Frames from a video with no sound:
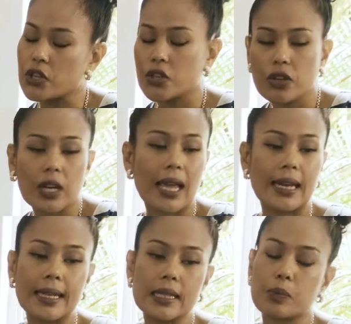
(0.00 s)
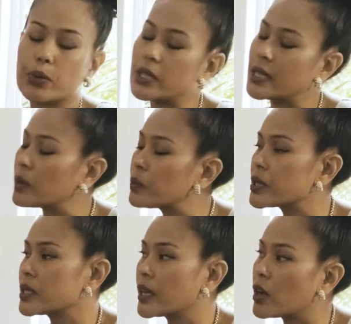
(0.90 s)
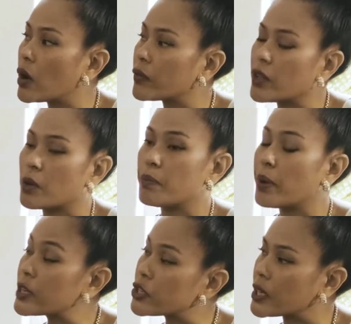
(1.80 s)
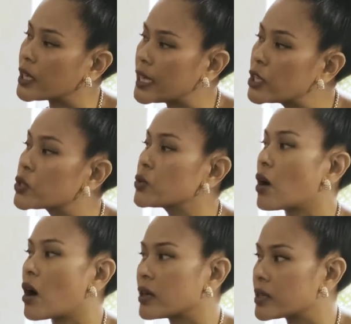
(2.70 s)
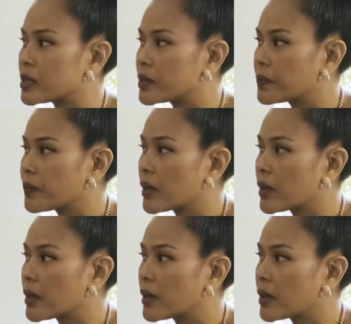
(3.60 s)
should at least put 10% of their budget into arts.